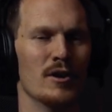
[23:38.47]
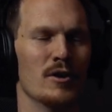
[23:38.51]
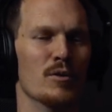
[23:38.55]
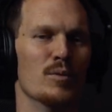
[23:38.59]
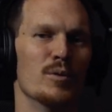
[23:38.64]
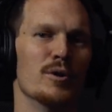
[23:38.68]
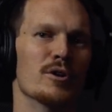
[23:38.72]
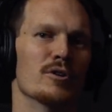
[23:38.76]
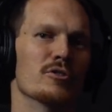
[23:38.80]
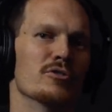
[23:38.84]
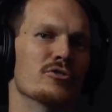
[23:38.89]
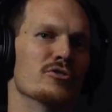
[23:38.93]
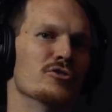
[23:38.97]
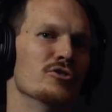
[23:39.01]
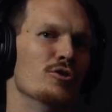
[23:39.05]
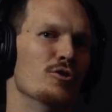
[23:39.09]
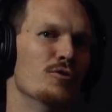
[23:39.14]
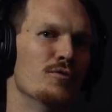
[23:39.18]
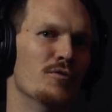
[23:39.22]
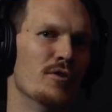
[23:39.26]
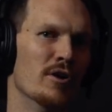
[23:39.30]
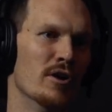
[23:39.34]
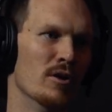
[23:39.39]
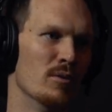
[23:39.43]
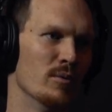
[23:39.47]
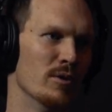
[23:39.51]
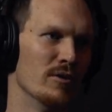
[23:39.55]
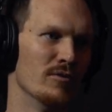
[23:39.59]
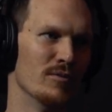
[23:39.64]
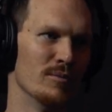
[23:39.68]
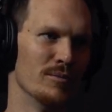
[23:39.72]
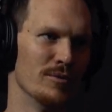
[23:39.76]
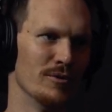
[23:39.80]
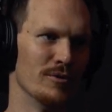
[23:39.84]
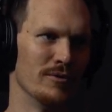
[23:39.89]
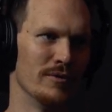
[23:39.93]
We are so far away
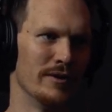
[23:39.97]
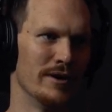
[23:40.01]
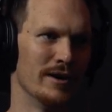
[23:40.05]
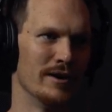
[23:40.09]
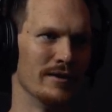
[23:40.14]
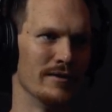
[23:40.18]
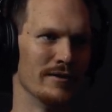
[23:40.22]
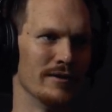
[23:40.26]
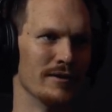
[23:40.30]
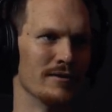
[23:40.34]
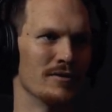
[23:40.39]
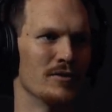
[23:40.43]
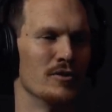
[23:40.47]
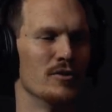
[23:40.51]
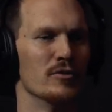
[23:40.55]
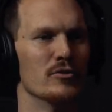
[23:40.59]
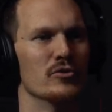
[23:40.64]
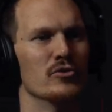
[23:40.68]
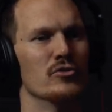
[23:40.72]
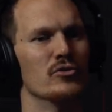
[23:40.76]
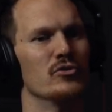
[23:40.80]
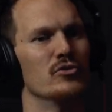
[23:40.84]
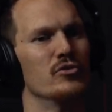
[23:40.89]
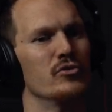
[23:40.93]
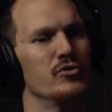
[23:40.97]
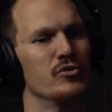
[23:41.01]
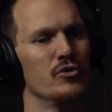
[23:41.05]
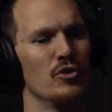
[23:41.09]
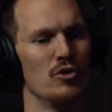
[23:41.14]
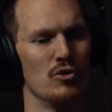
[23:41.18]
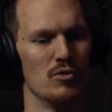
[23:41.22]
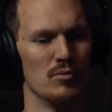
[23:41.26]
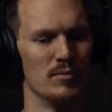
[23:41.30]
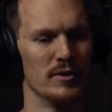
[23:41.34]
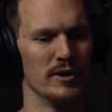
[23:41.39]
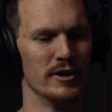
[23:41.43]
from doing that. Like, there is
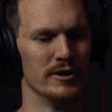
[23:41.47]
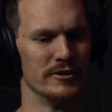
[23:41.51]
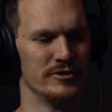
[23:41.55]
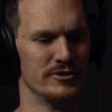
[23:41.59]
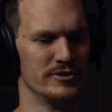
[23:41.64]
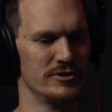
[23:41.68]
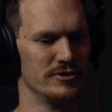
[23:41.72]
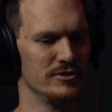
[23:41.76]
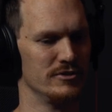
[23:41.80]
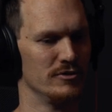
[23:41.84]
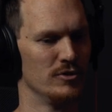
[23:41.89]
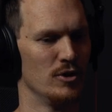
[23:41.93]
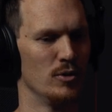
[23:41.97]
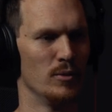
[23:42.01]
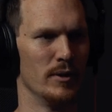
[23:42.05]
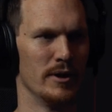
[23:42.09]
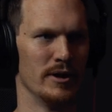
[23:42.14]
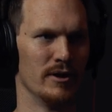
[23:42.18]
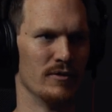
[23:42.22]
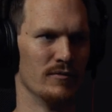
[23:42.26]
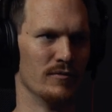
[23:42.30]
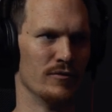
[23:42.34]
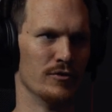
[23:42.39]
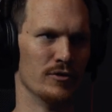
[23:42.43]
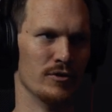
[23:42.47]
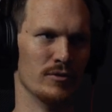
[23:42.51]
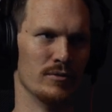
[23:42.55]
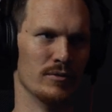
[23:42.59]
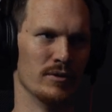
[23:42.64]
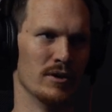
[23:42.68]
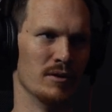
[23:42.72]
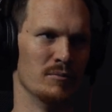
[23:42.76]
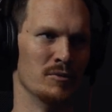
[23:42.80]
so much low-hanging fruit.